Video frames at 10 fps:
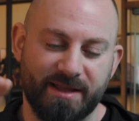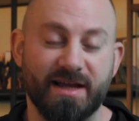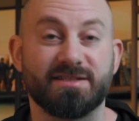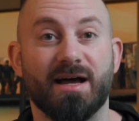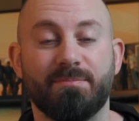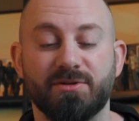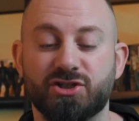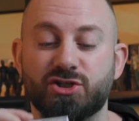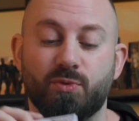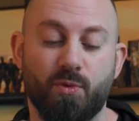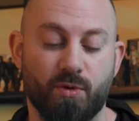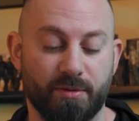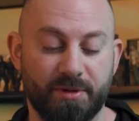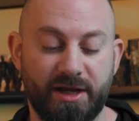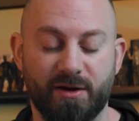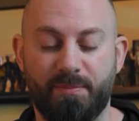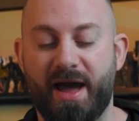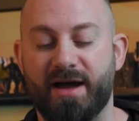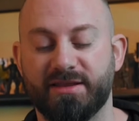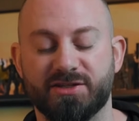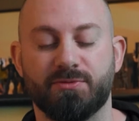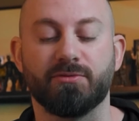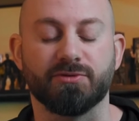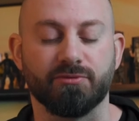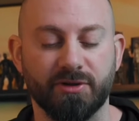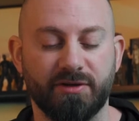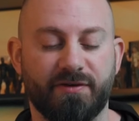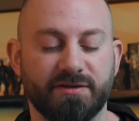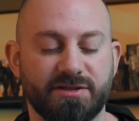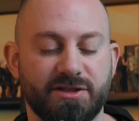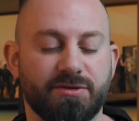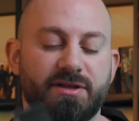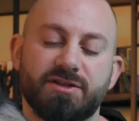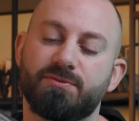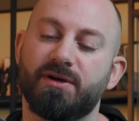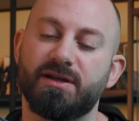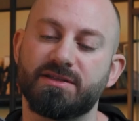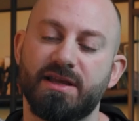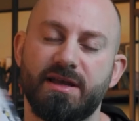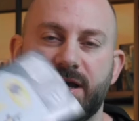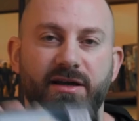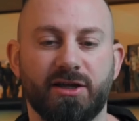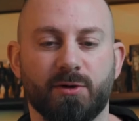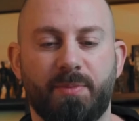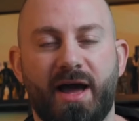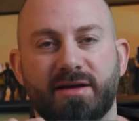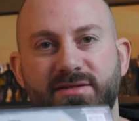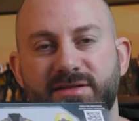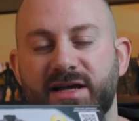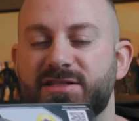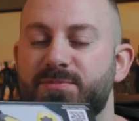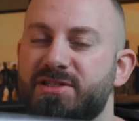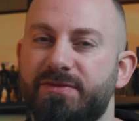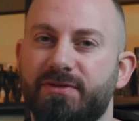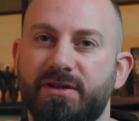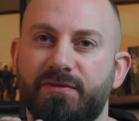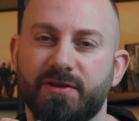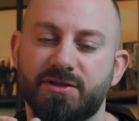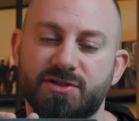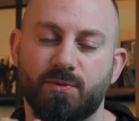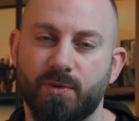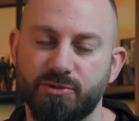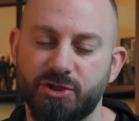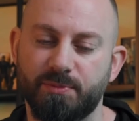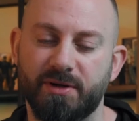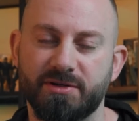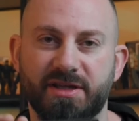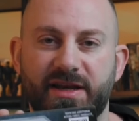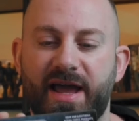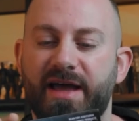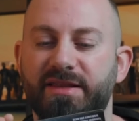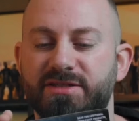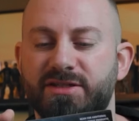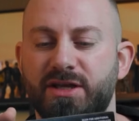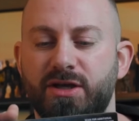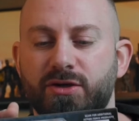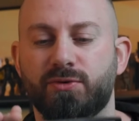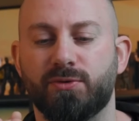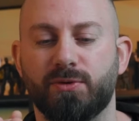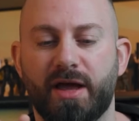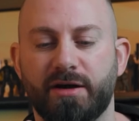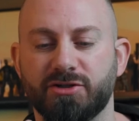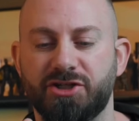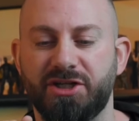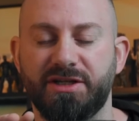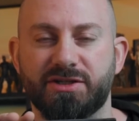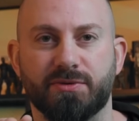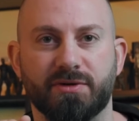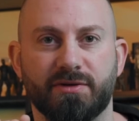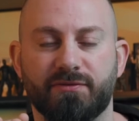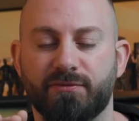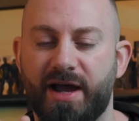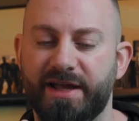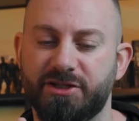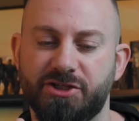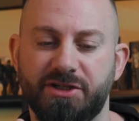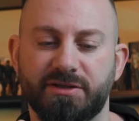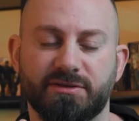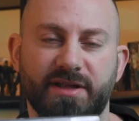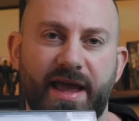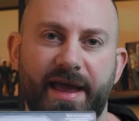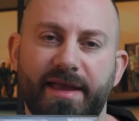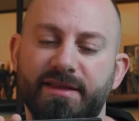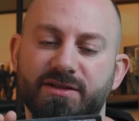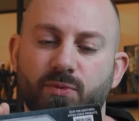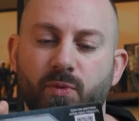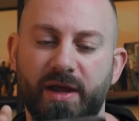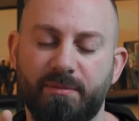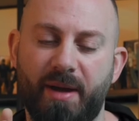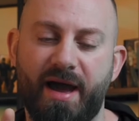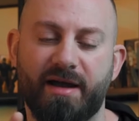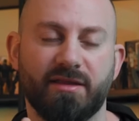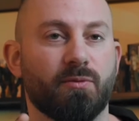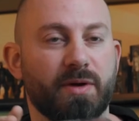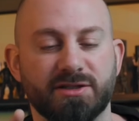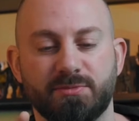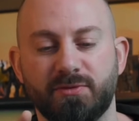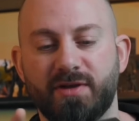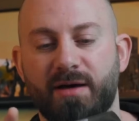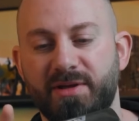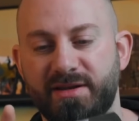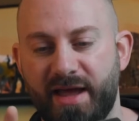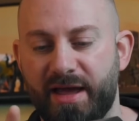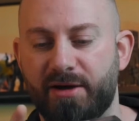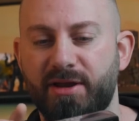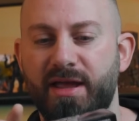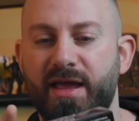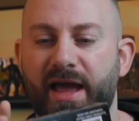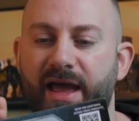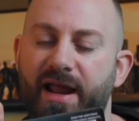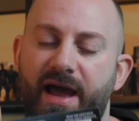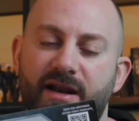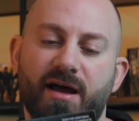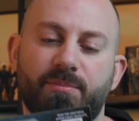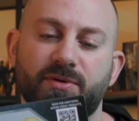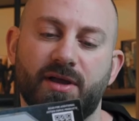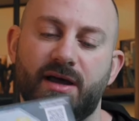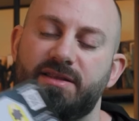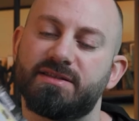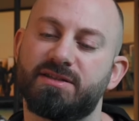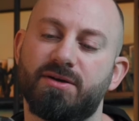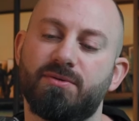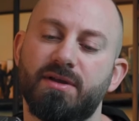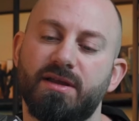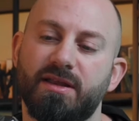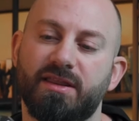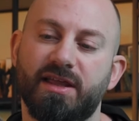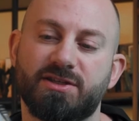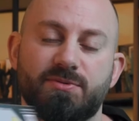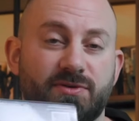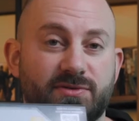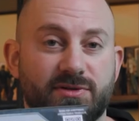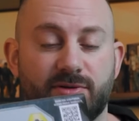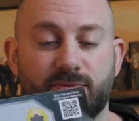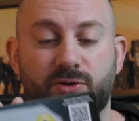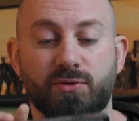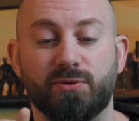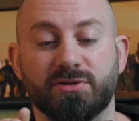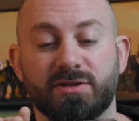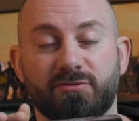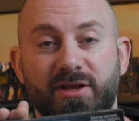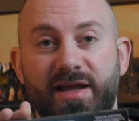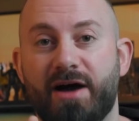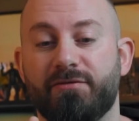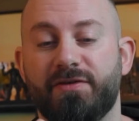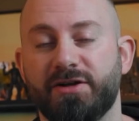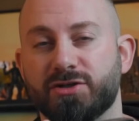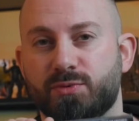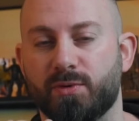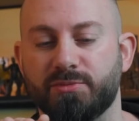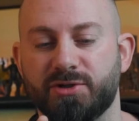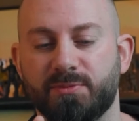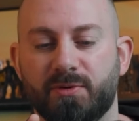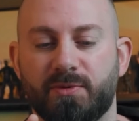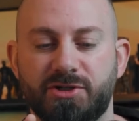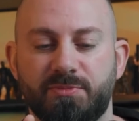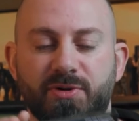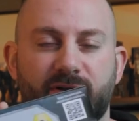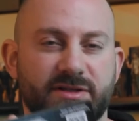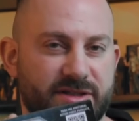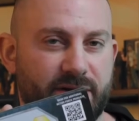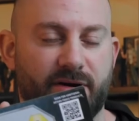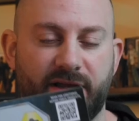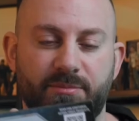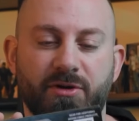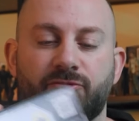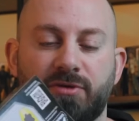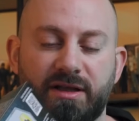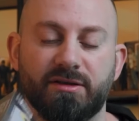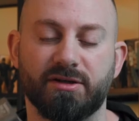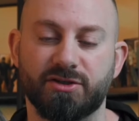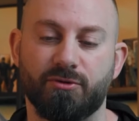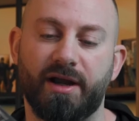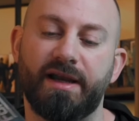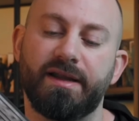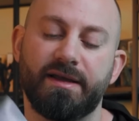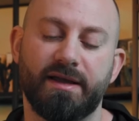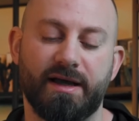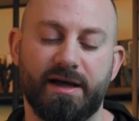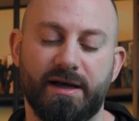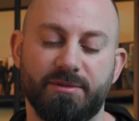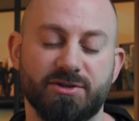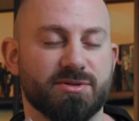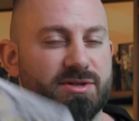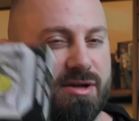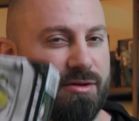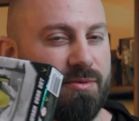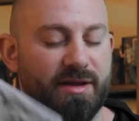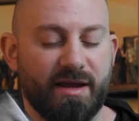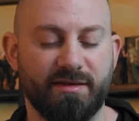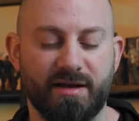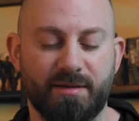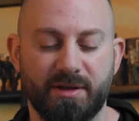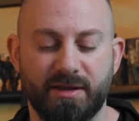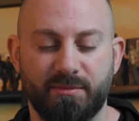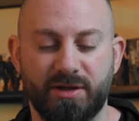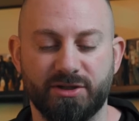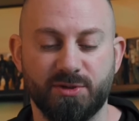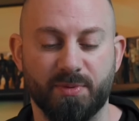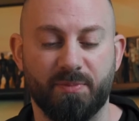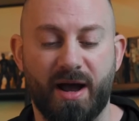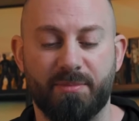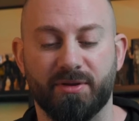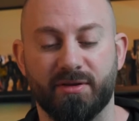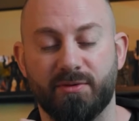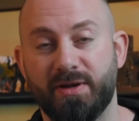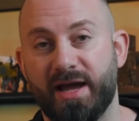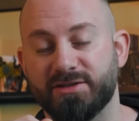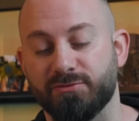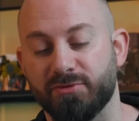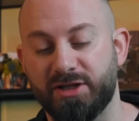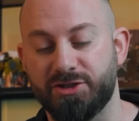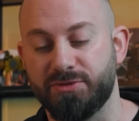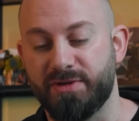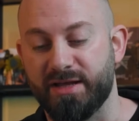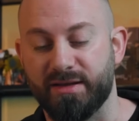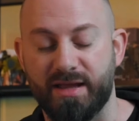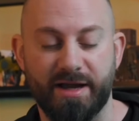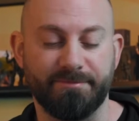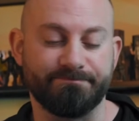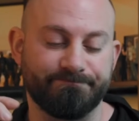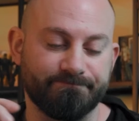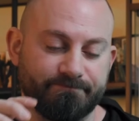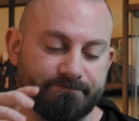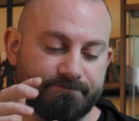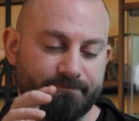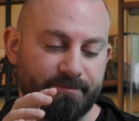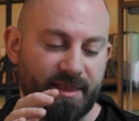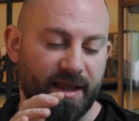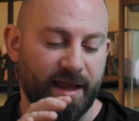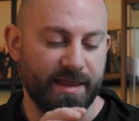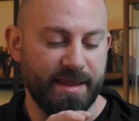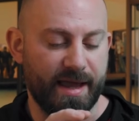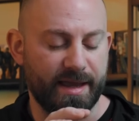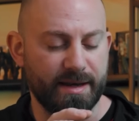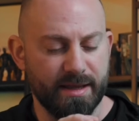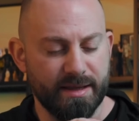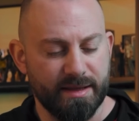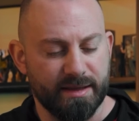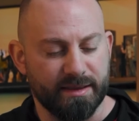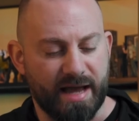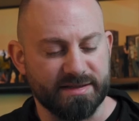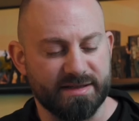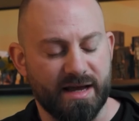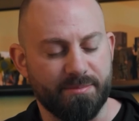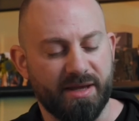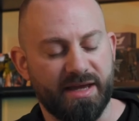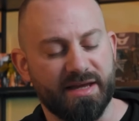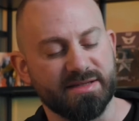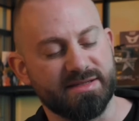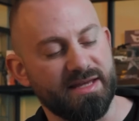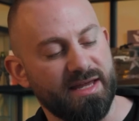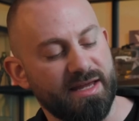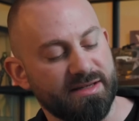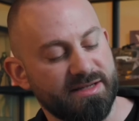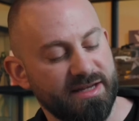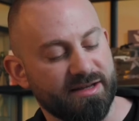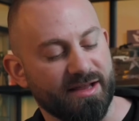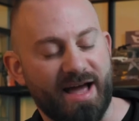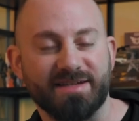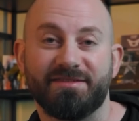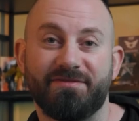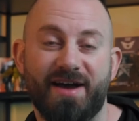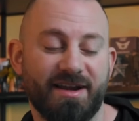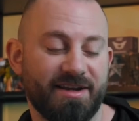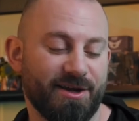Next up, Swarm Gear Pack. This one was really fun to do. This was a gear pack designed specifically for the Swarm Troopers. It had this cool energy sort of riot shield and this wing pack, and the wings moved up and down, and it had a couple guns. So this was cool to really outfit your Swarm Trooper. Once you put all this gear on him, he really looked great. This was another one that ended up being super popular that we had to reissue down the line. And then last up is the Declassified